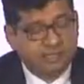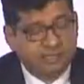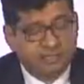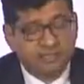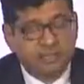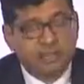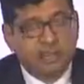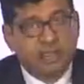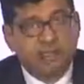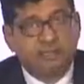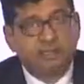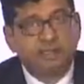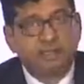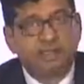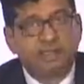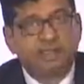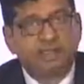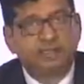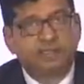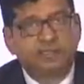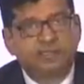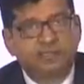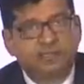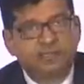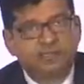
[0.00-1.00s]
Even I didn't
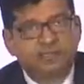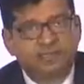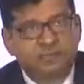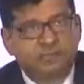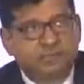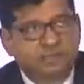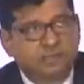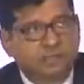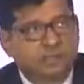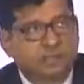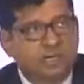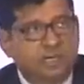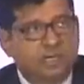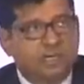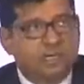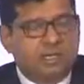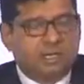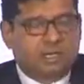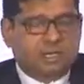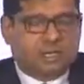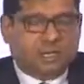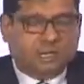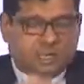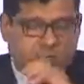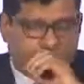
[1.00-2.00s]
think of this, but
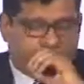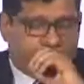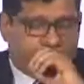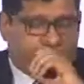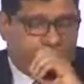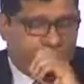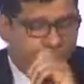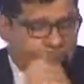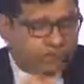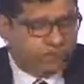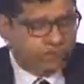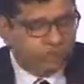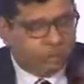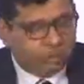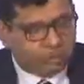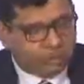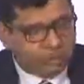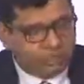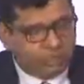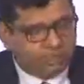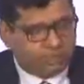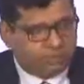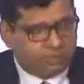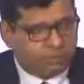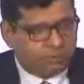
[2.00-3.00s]
when you look
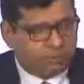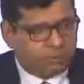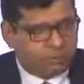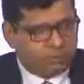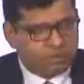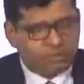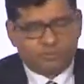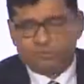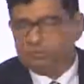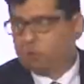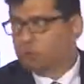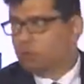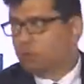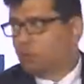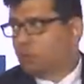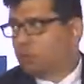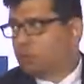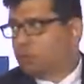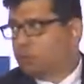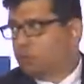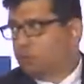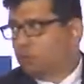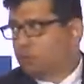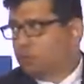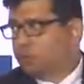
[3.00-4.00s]
at most of the
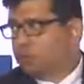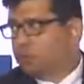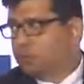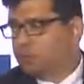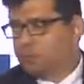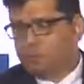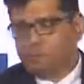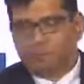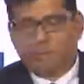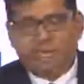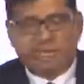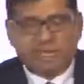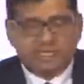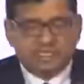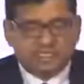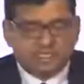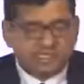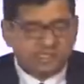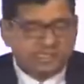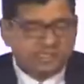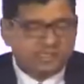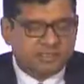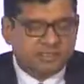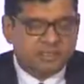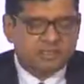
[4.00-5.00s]
global
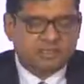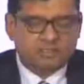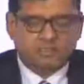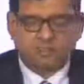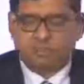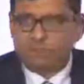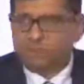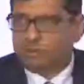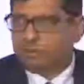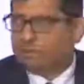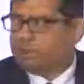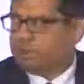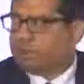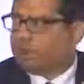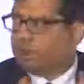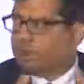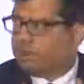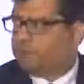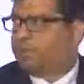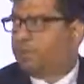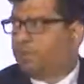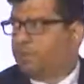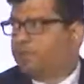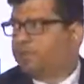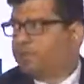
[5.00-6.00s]
magazines, there are
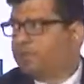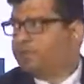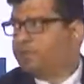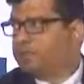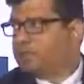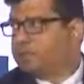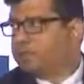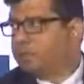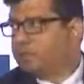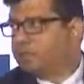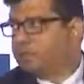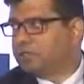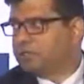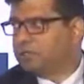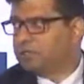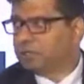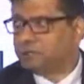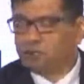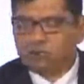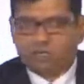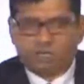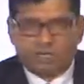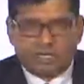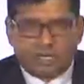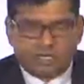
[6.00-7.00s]
private wealth managers
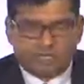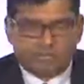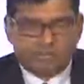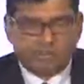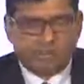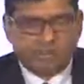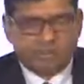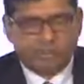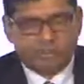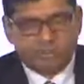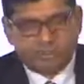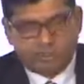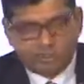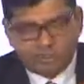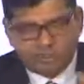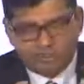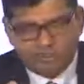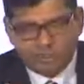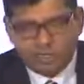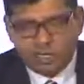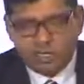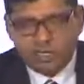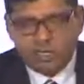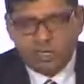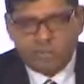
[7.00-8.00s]
who are advertised or
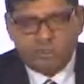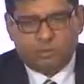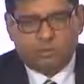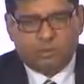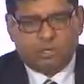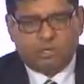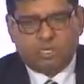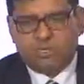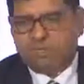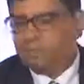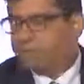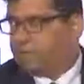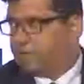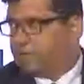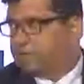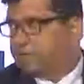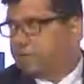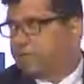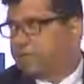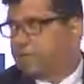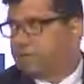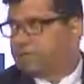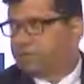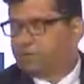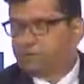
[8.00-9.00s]
who kind of
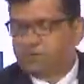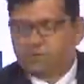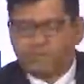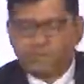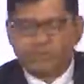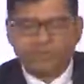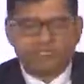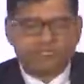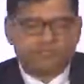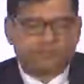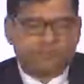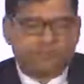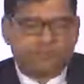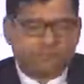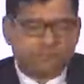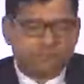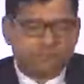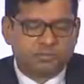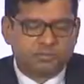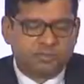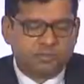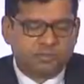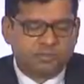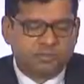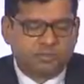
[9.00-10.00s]
recognized on various
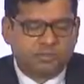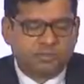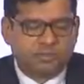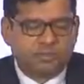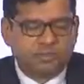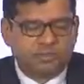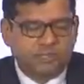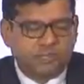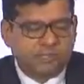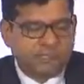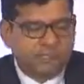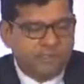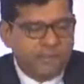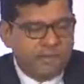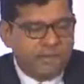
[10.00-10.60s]
forums and stuff like that.